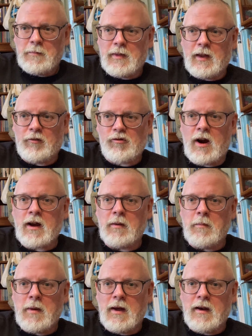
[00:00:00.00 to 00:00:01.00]
their
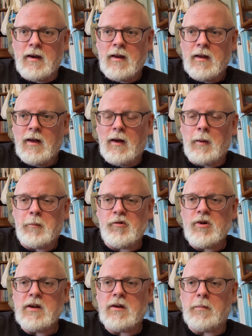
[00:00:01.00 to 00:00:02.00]
dragon men, a
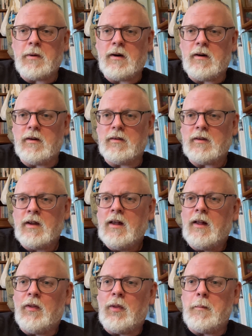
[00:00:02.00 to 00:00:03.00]
breed apart,
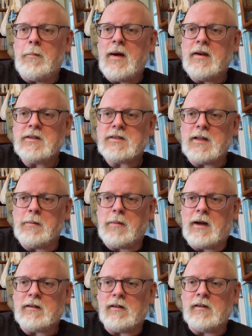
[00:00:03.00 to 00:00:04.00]
and the menace they
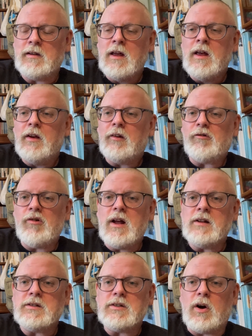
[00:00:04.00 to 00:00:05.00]
battled
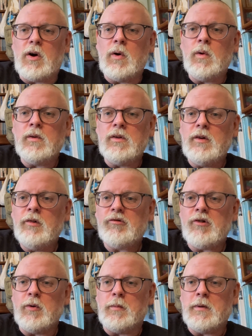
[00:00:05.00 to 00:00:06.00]
created a whole new
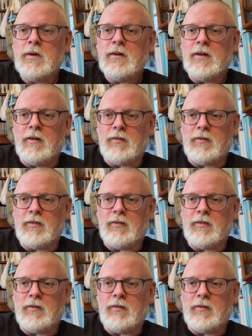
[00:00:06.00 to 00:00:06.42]
group of